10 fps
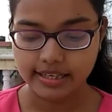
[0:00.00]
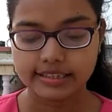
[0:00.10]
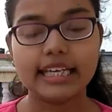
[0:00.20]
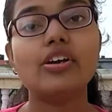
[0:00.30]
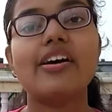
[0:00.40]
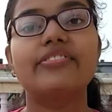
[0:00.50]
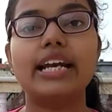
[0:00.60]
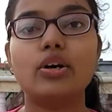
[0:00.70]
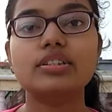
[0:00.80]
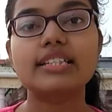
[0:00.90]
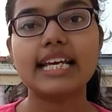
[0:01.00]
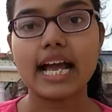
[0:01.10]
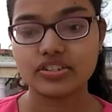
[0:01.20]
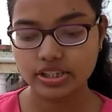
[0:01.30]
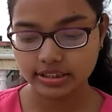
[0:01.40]
Then you have redox
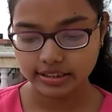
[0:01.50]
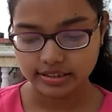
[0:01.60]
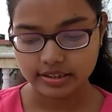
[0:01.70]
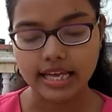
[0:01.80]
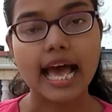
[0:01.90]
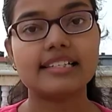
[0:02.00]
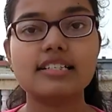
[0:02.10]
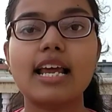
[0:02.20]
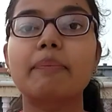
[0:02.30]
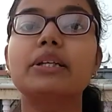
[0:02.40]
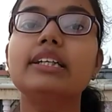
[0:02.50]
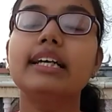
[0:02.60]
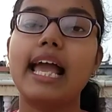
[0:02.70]
reaction as a chapter.